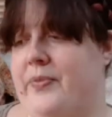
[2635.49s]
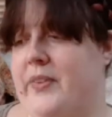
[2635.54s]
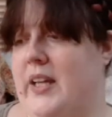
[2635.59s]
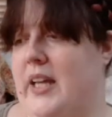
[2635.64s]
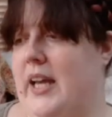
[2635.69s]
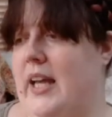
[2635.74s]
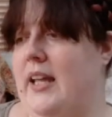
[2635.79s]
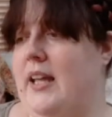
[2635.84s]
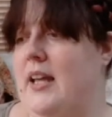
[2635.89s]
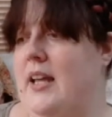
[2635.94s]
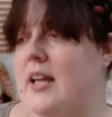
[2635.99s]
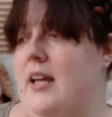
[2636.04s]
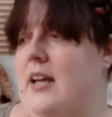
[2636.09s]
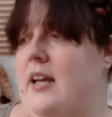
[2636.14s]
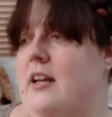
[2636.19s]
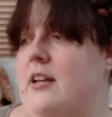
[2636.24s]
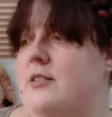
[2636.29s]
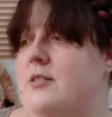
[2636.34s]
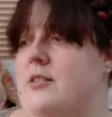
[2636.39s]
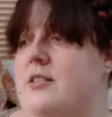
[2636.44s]
Okay,
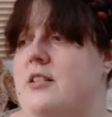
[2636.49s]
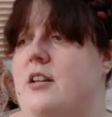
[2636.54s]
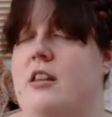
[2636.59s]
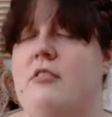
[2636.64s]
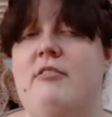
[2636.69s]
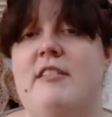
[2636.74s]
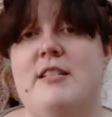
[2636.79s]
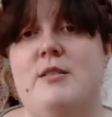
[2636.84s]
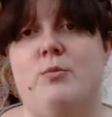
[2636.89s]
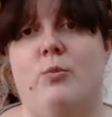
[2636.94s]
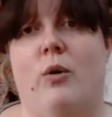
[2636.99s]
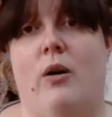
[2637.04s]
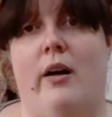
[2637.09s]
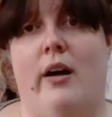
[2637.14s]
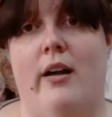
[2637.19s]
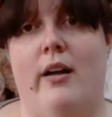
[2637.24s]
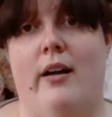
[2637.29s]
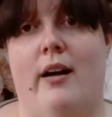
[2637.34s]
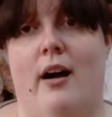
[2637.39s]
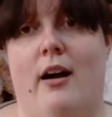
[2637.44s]
so it's another reason
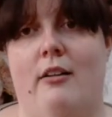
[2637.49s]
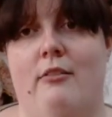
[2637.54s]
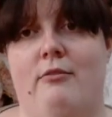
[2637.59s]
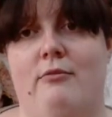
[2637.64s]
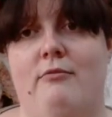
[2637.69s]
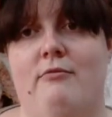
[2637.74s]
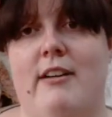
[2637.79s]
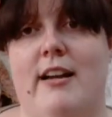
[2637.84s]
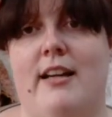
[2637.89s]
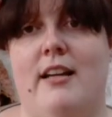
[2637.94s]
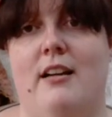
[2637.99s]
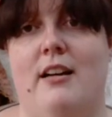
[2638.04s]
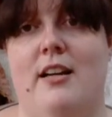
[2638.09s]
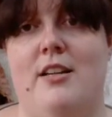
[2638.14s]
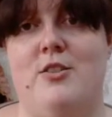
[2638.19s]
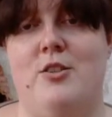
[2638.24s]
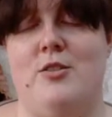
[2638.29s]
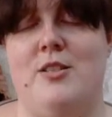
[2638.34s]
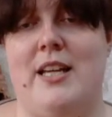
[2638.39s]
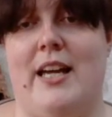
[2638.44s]
why I regularly
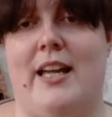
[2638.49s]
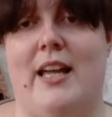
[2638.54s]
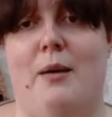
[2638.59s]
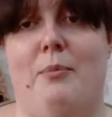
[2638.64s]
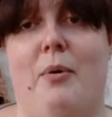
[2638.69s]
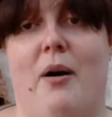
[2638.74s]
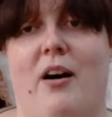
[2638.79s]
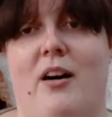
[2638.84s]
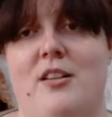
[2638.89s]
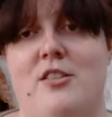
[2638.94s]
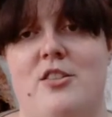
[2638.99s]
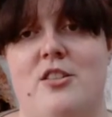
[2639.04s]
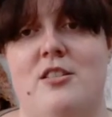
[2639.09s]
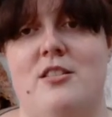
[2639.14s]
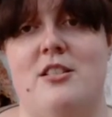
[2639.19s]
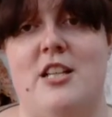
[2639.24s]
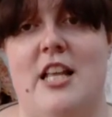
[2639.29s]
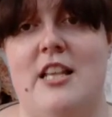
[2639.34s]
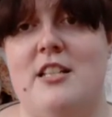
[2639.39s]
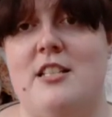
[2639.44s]
do take it apart, is
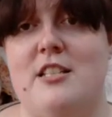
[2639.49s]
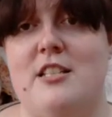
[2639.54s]
just check the